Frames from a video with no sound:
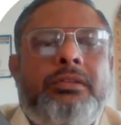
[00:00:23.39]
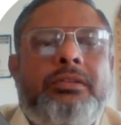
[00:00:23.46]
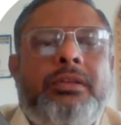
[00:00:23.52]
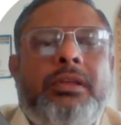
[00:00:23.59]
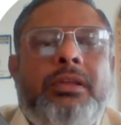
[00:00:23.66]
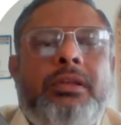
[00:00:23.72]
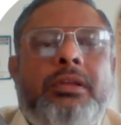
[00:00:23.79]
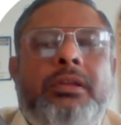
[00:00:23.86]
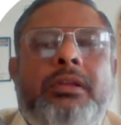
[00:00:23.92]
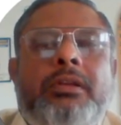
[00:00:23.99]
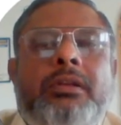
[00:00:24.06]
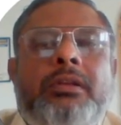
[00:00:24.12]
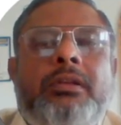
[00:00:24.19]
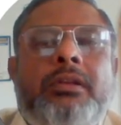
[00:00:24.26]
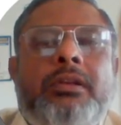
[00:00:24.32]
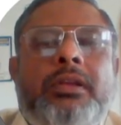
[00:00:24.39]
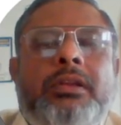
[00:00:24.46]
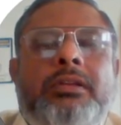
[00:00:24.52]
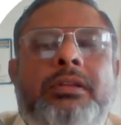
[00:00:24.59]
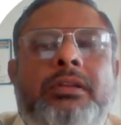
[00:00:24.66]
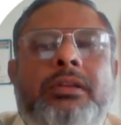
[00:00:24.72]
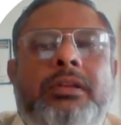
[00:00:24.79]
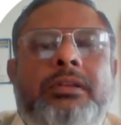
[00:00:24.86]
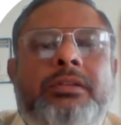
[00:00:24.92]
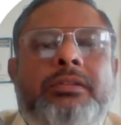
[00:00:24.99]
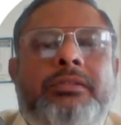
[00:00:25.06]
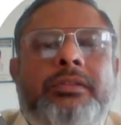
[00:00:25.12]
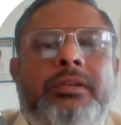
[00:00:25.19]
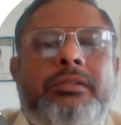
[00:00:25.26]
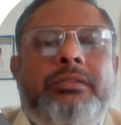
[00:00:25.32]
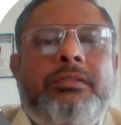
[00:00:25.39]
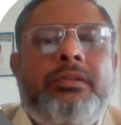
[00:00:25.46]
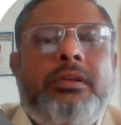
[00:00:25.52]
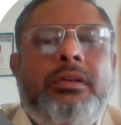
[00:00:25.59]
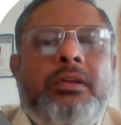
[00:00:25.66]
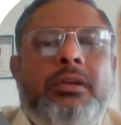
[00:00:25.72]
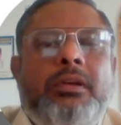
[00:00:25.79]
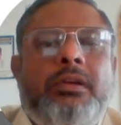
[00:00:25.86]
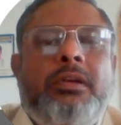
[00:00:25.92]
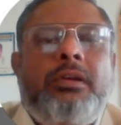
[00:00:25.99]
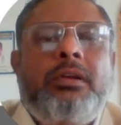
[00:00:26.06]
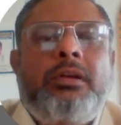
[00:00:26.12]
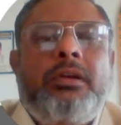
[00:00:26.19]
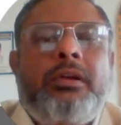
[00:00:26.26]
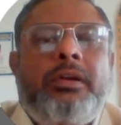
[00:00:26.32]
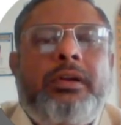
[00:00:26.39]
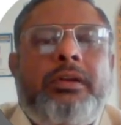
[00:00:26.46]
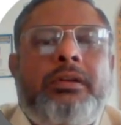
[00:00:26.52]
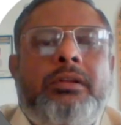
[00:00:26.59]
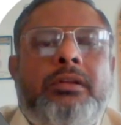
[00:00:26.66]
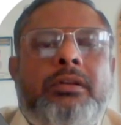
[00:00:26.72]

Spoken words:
in 1986 and